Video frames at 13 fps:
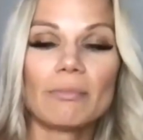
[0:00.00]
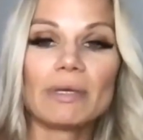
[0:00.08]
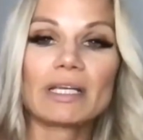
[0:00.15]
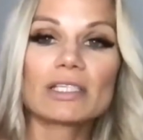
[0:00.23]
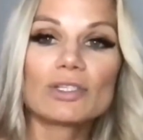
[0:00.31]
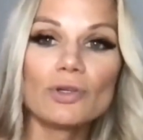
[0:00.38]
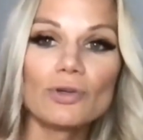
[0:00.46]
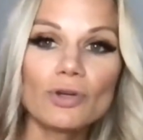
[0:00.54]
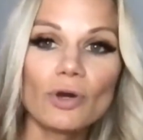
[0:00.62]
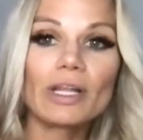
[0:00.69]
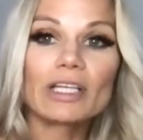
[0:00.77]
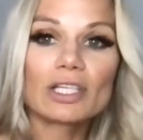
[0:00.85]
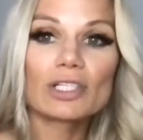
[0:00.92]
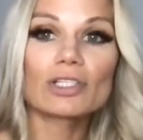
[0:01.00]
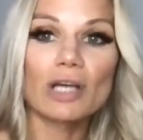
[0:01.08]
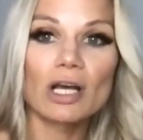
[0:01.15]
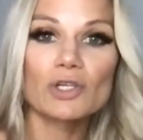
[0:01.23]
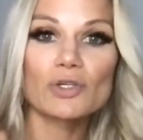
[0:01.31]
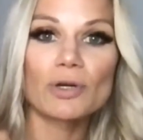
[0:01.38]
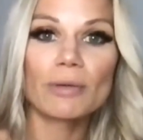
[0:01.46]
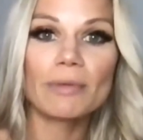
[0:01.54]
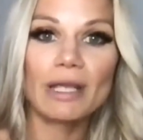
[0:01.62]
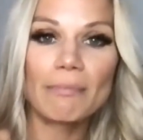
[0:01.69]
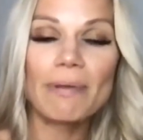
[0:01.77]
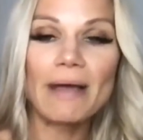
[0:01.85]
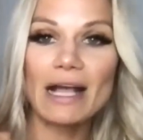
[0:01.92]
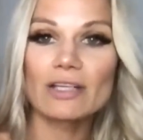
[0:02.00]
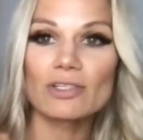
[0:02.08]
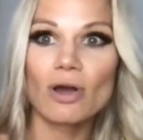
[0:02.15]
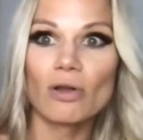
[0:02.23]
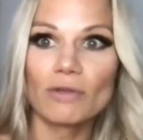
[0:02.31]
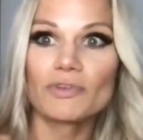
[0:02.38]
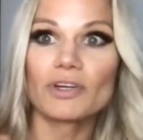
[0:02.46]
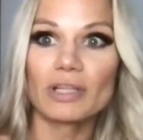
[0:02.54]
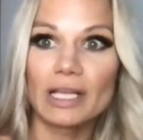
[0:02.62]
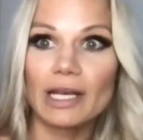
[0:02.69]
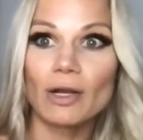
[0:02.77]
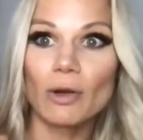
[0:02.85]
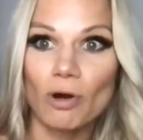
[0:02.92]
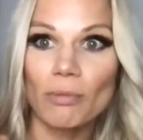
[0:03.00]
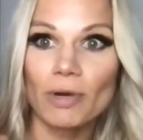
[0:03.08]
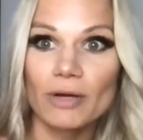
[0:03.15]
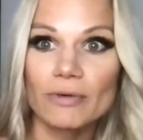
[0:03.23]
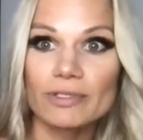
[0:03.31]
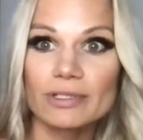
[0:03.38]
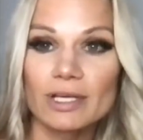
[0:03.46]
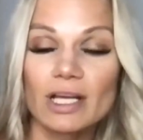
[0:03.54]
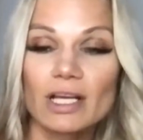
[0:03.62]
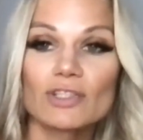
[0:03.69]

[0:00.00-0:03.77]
Because do you know that testosterone impacts all of your lady hormones?